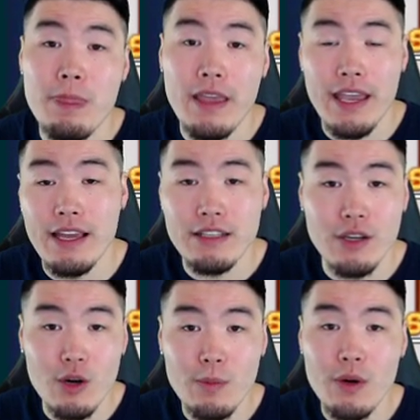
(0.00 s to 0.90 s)
and
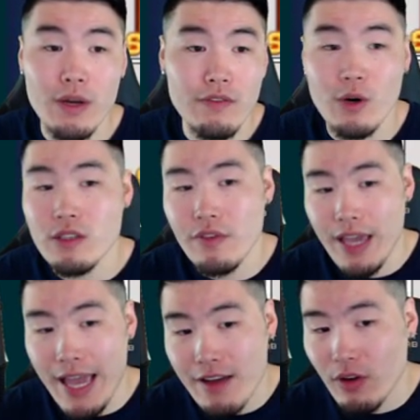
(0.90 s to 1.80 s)
Topo. And of course, if you
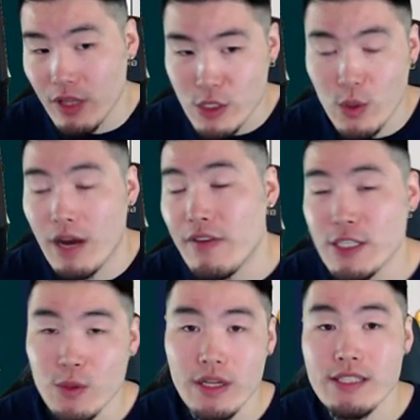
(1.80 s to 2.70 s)
have all the Dokkan Fest
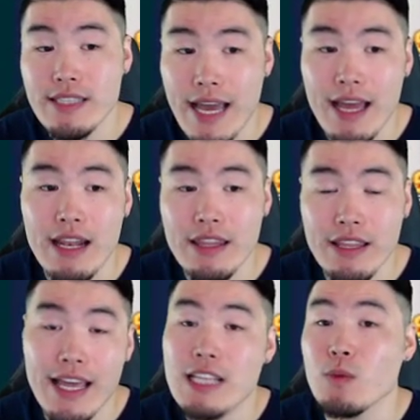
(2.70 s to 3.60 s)
units, that then
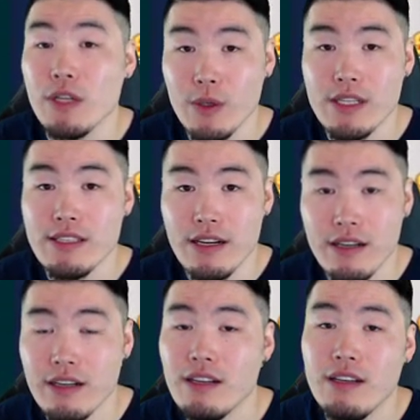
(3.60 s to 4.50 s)
that's when you
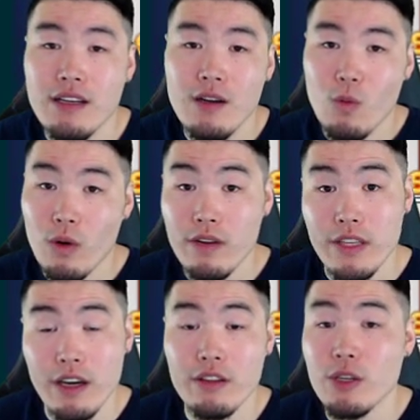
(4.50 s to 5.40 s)
consider one of the
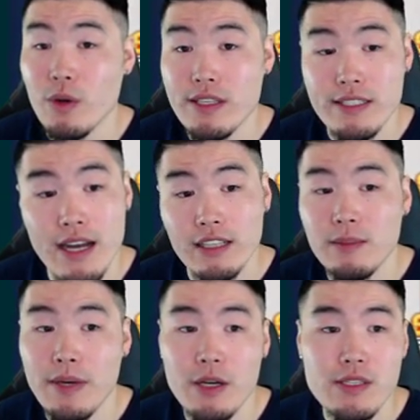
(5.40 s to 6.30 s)
other units I talked
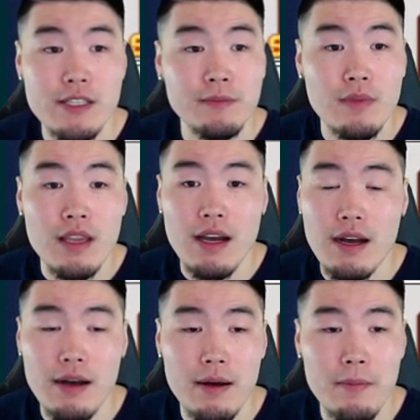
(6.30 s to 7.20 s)
about.
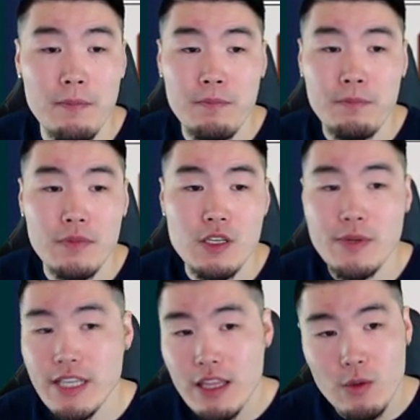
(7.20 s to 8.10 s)
Um, Super
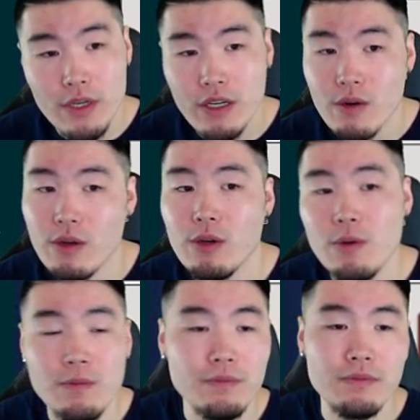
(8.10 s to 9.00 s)
Saiyan 3 Goku
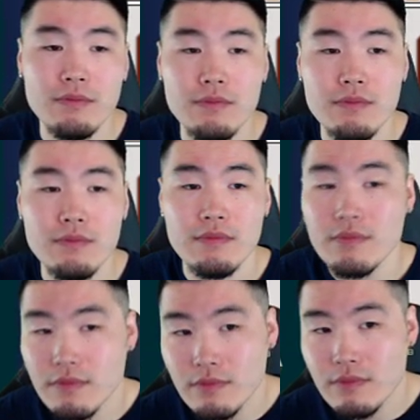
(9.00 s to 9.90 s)

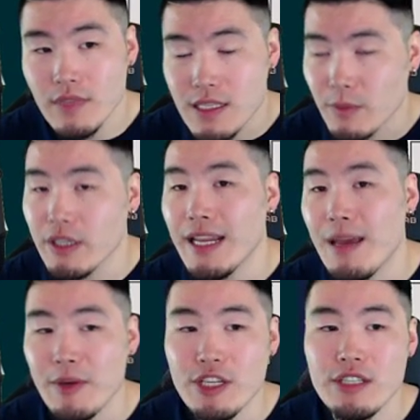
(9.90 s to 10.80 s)
does some good
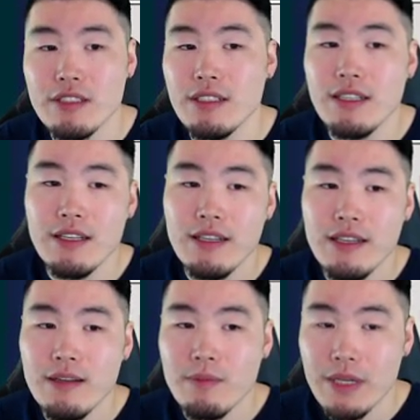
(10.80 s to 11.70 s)
damage,
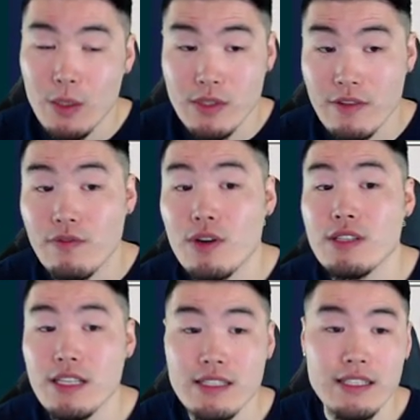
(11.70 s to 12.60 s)
but he was the first
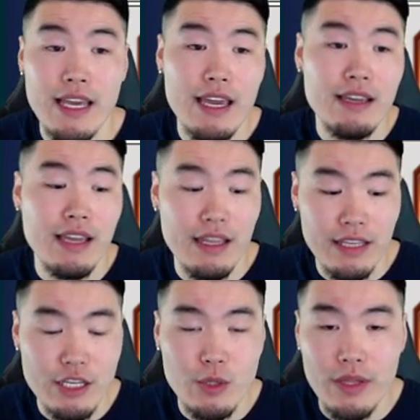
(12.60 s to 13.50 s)
A, and the
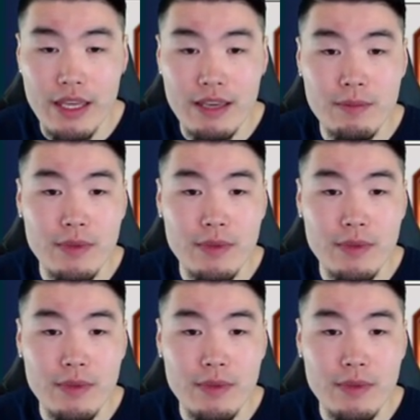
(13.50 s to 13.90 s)
issue with him